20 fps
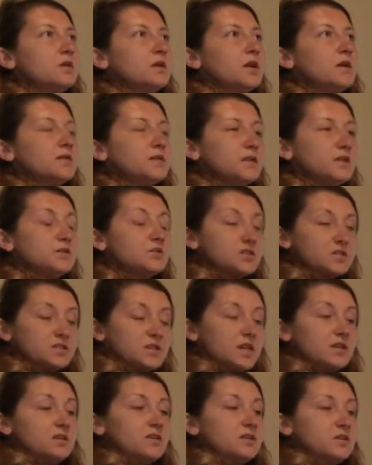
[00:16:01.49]
I think, she
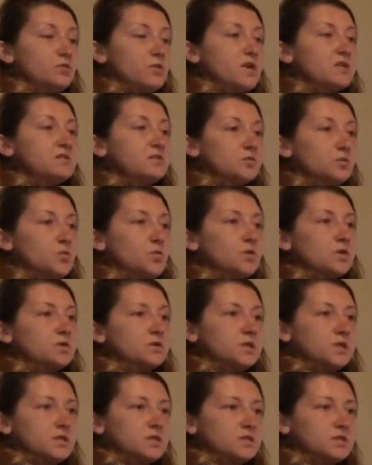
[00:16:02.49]
said, in the Western
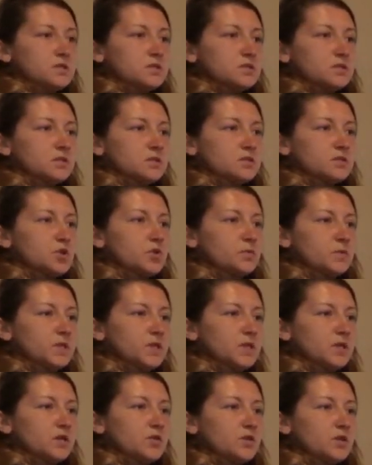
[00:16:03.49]
world, it's
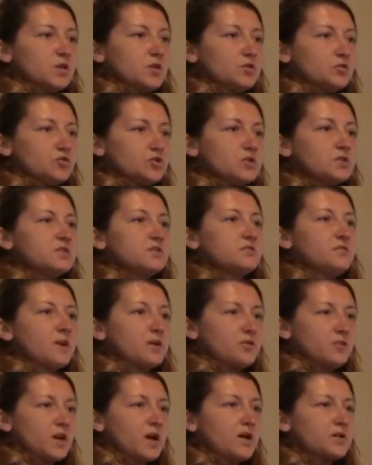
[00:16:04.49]
something, you
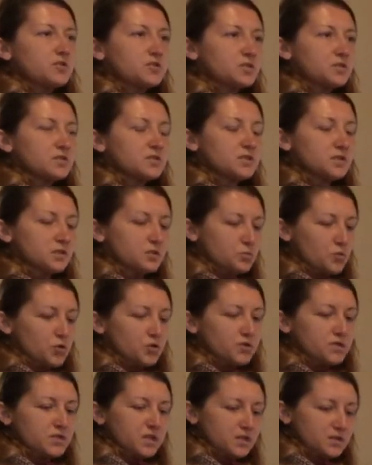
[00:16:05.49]
justify your actions, and the
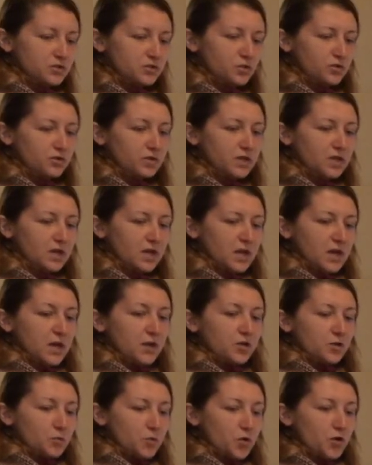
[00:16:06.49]
more you say sorry,
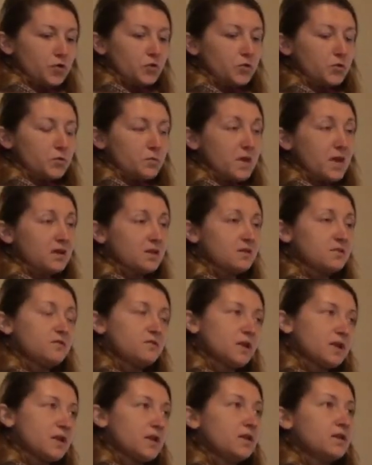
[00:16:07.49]
the more you make it
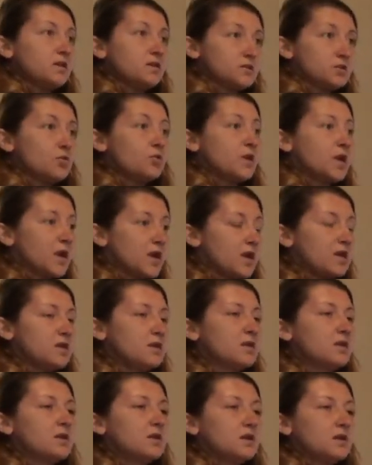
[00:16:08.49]
feel like it's
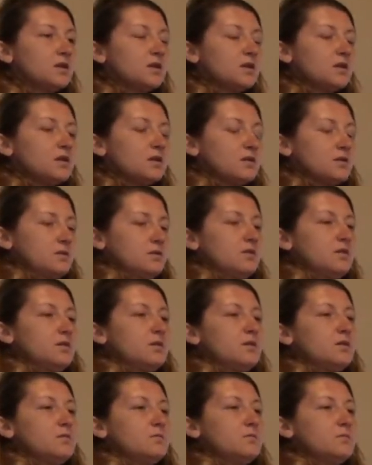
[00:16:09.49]
okay.
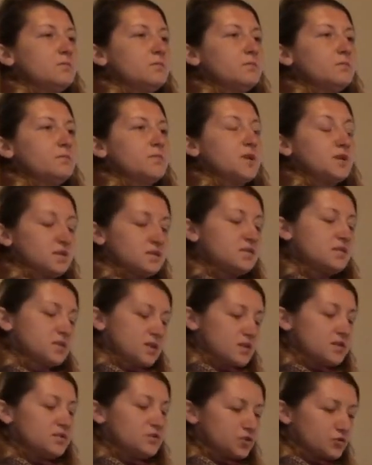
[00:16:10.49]
And
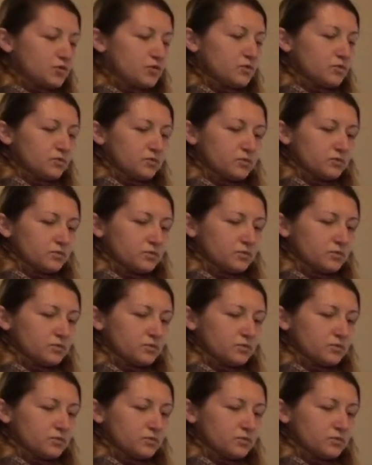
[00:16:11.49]
it's true.